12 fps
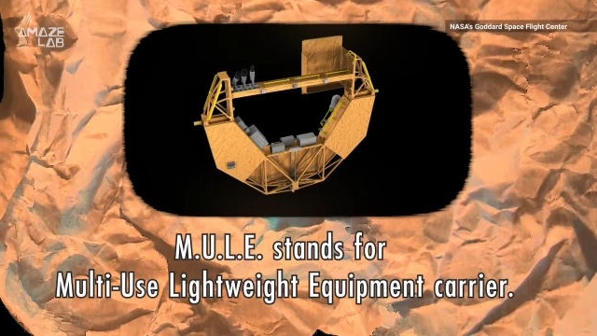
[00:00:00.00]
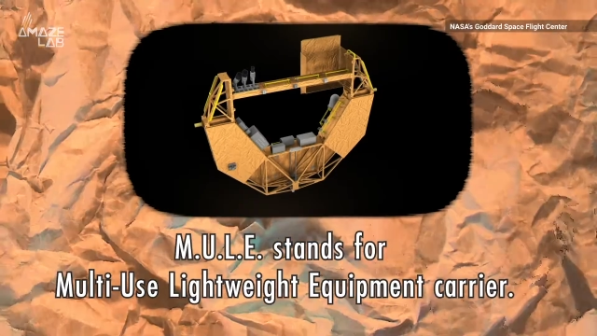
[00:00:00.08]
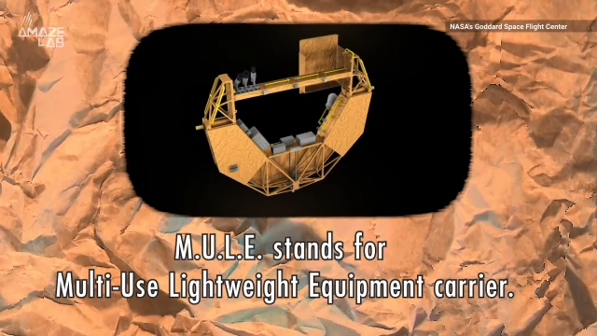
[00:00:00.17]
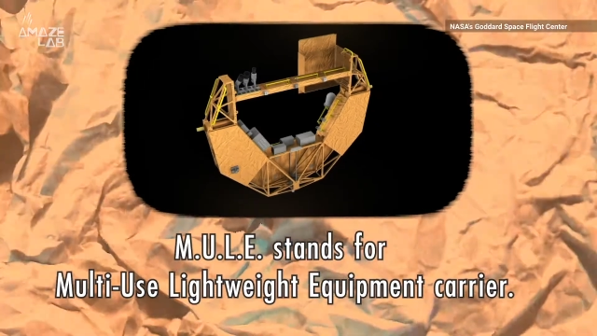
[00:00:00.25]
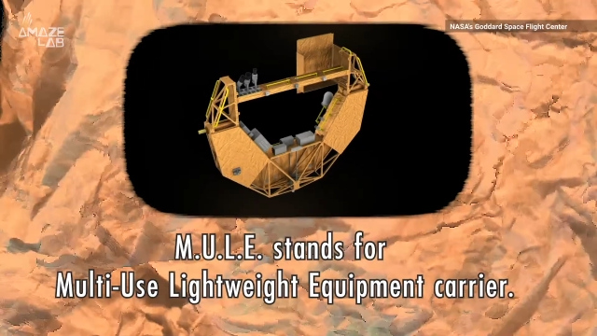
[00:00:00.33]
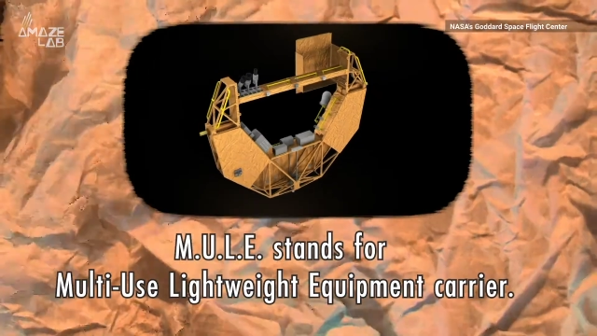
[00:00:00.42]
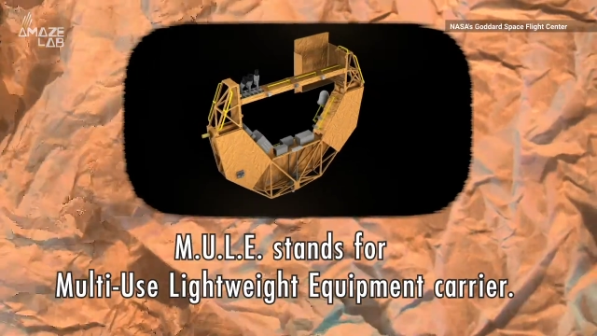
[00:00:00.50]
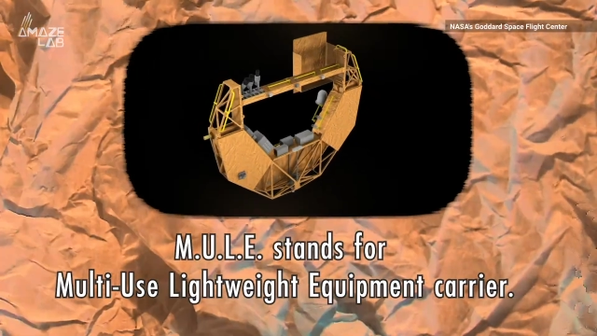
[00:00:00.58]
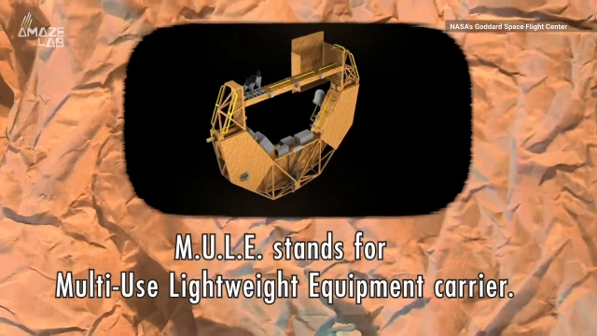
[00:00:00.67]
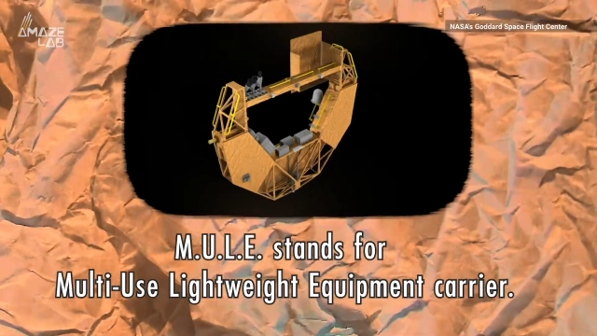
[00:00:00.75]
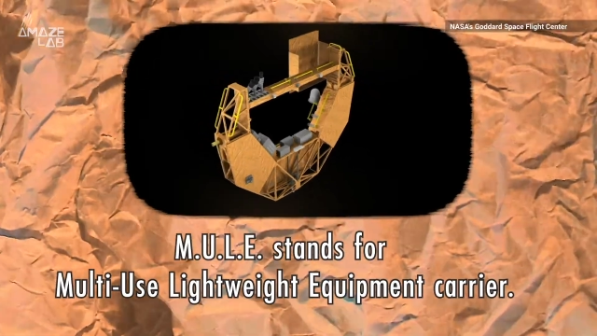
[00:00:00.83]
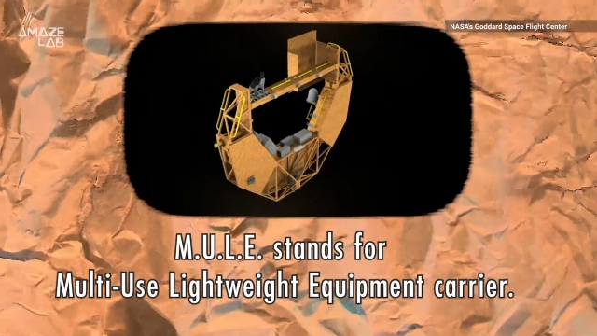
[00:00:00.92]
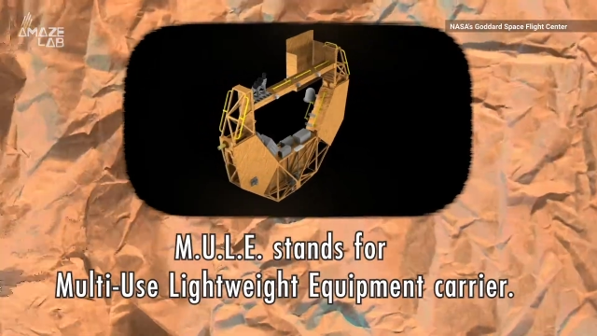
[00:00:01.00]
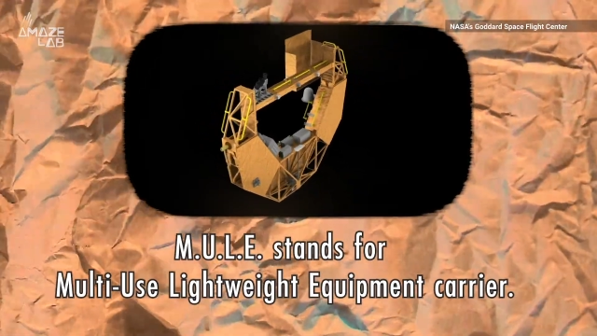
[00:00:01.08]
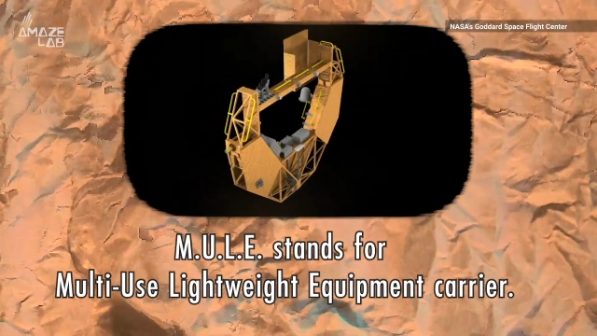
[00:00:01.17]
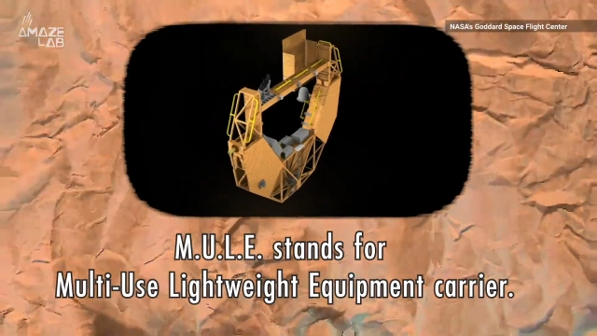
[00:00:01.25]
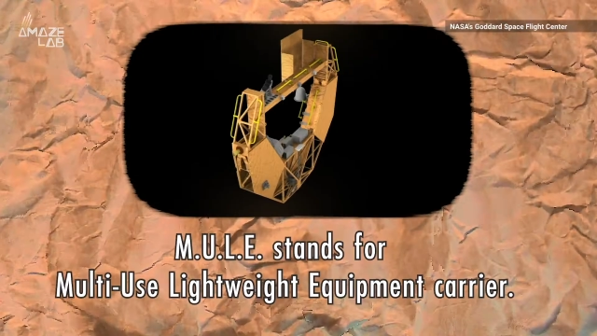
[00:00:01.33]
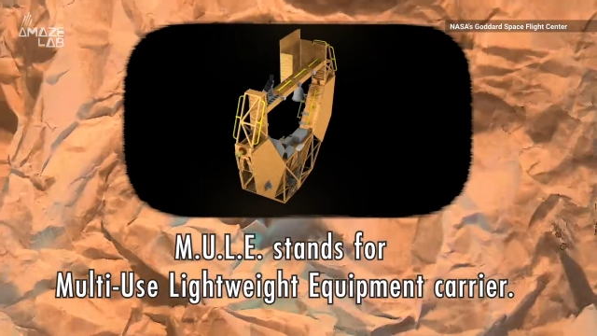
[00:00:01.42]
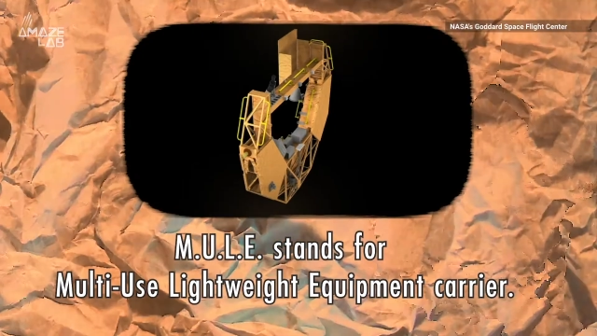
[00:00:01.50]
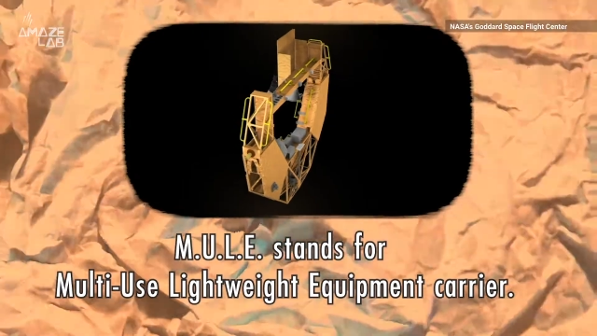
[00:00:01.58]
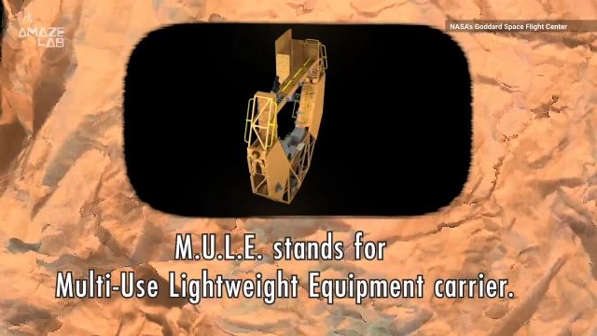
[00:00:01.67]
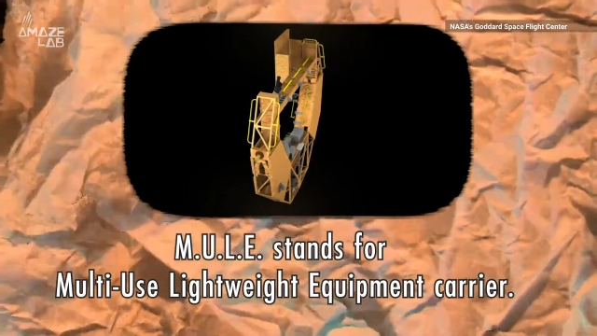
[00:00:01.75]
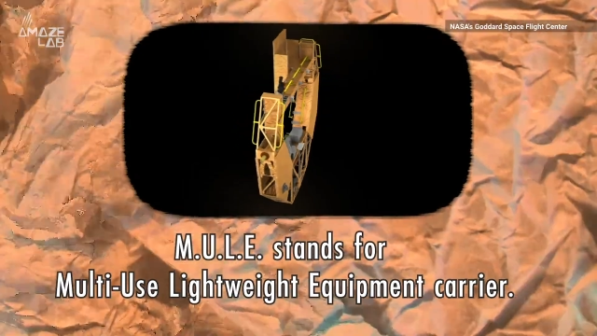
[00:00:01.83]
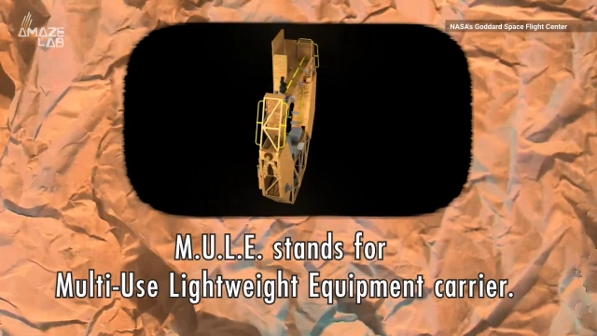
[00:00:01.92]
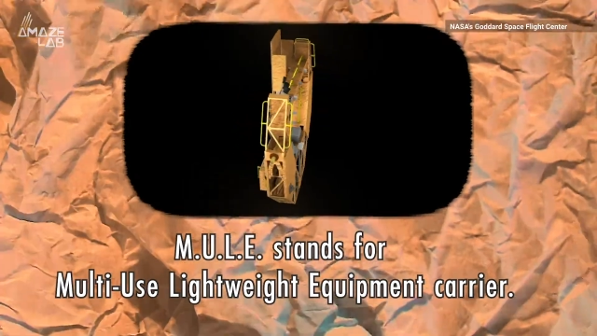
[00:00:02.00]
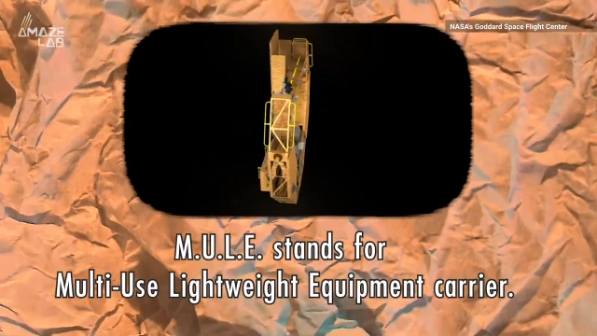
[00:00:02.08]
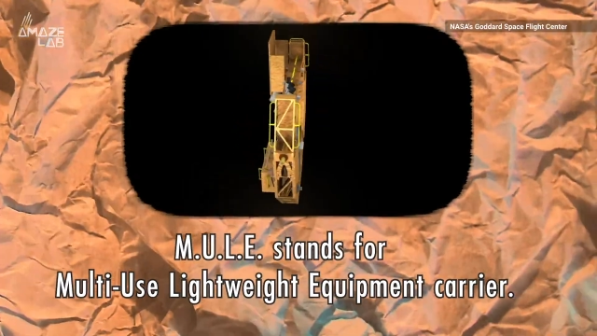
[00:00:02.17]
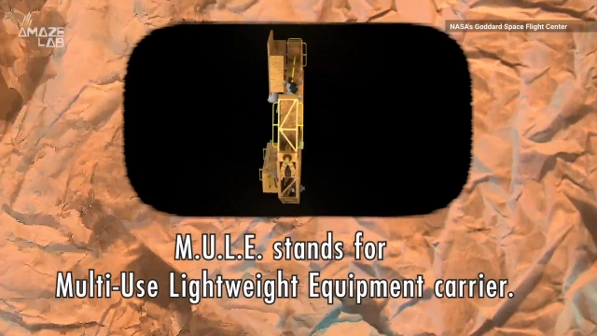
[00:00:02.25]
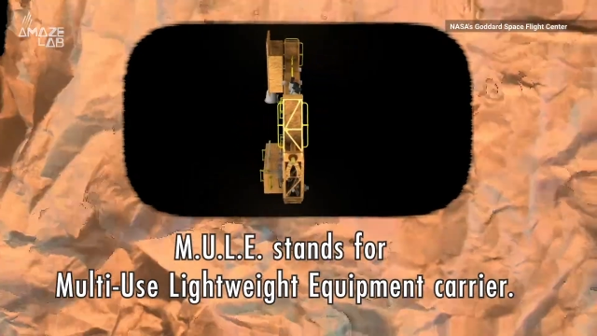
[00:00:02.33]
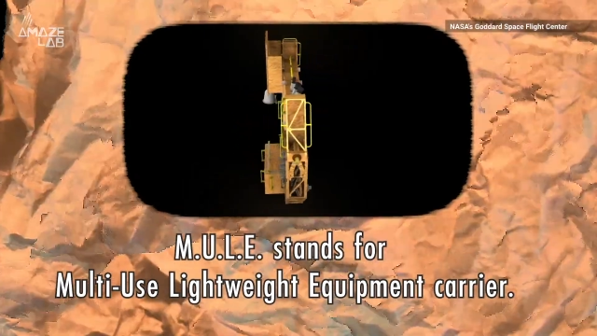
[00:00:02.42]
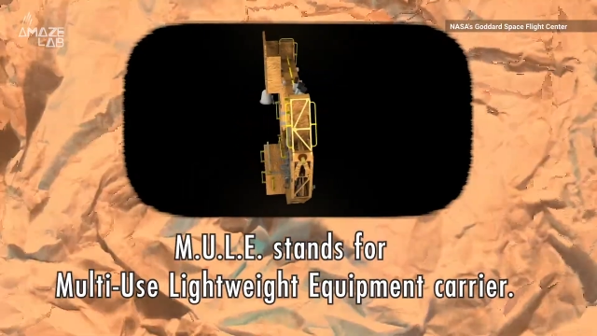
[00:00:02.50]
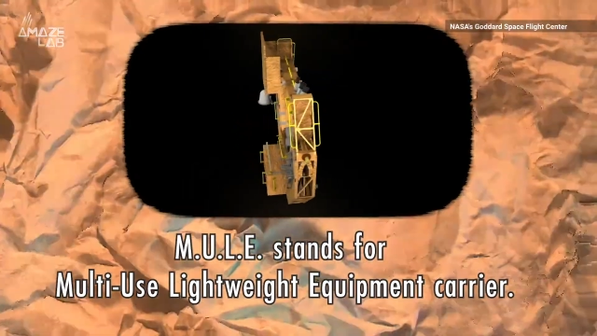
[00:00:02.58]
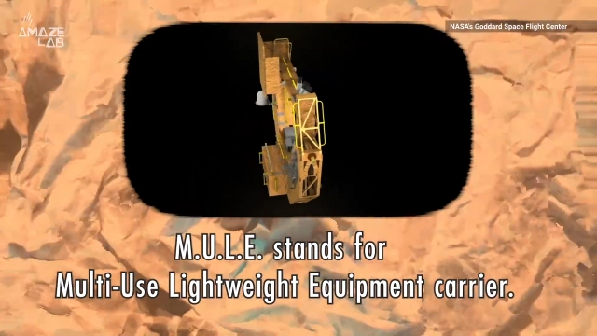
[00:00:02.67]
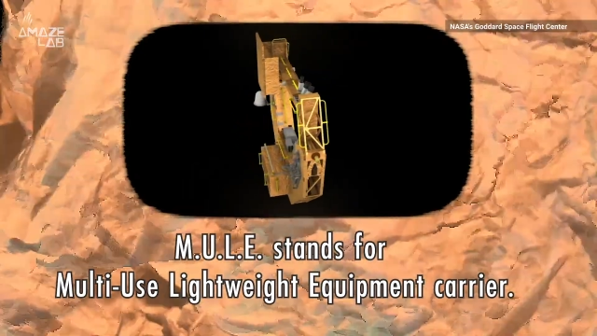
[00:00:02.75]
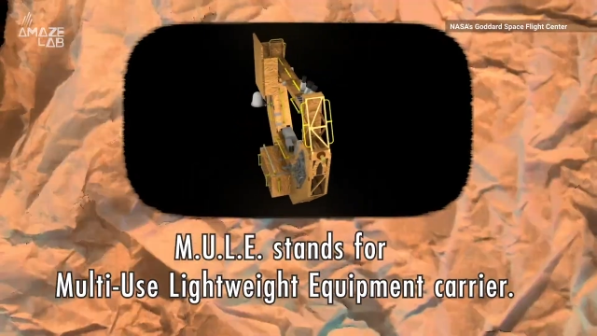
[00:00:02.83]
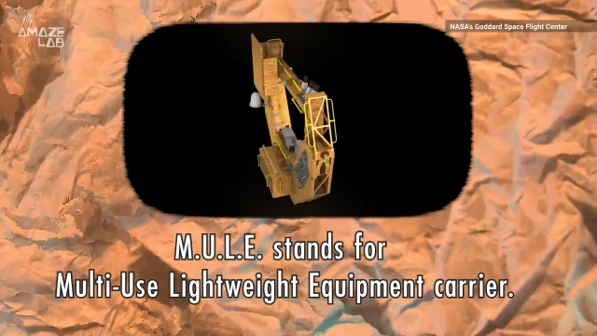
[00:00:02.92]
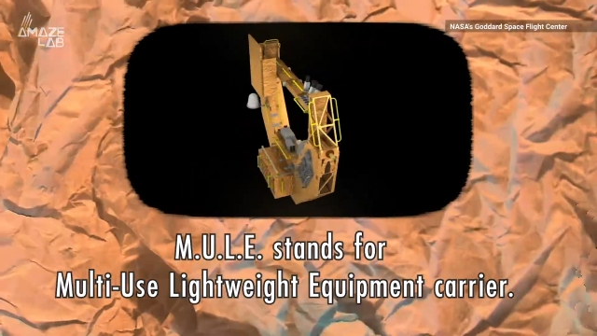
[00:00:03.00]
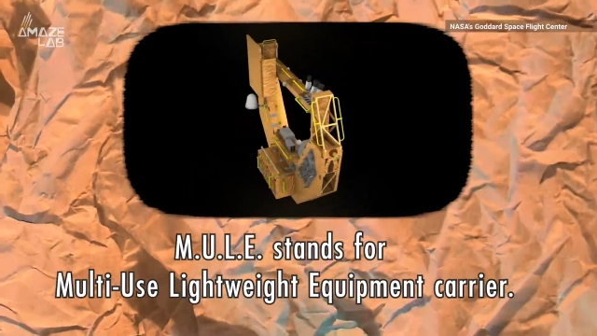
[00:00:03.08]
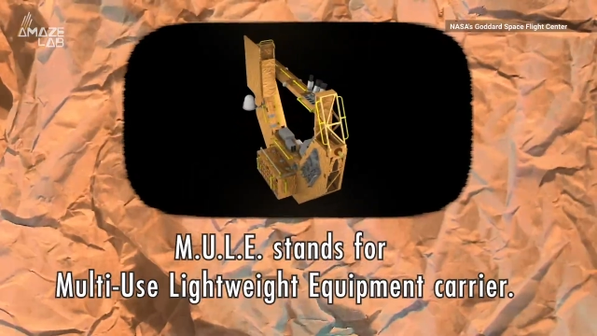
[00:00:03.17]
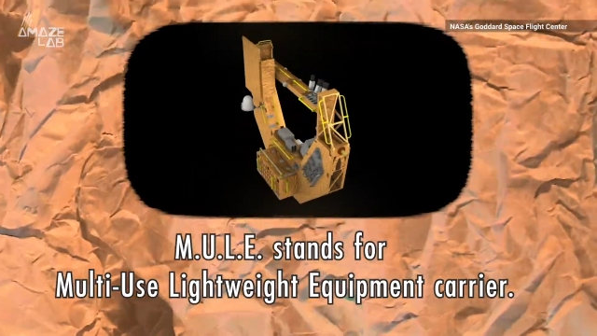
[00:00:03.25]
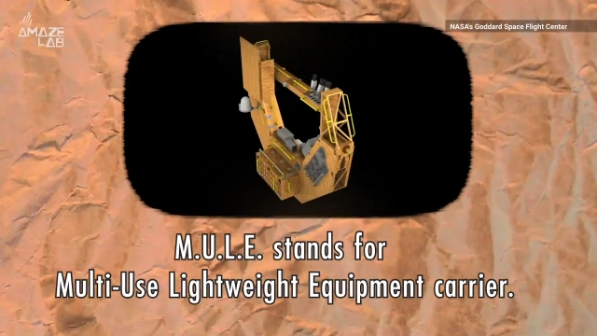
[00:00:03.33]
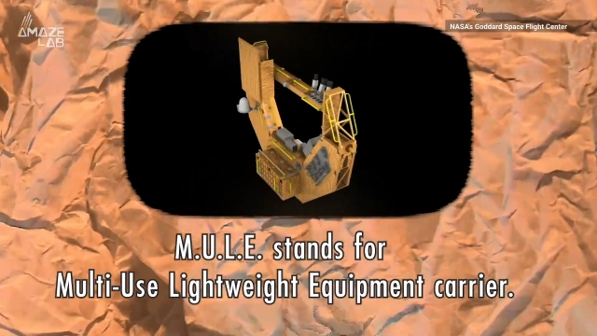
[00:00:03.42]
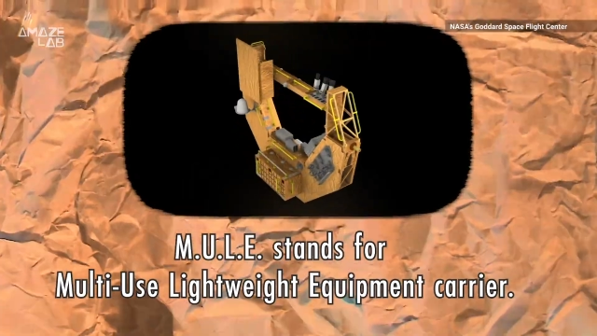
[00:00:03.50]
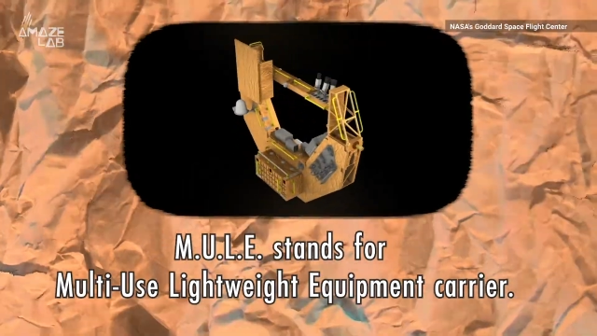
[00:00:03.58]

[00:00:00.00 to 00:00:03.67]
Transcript: No face is visible, so there are no lips to read.